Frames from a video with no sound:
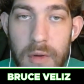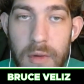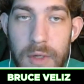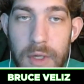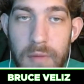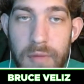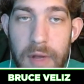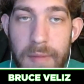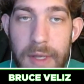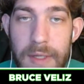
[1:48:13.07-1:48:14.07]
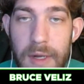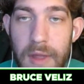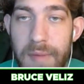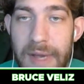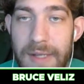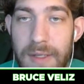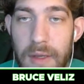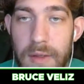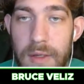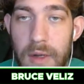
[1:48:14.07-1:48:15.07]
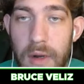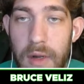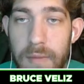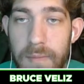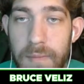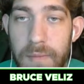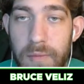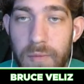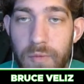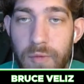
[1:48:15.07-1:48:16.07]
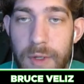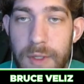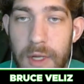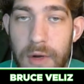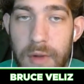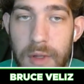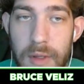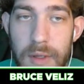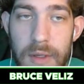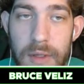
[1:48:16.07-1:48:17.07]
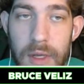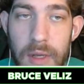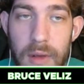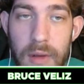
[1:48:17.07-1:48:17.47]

Jaylen Brown makes another basket. Sorry, I'm recentering this as I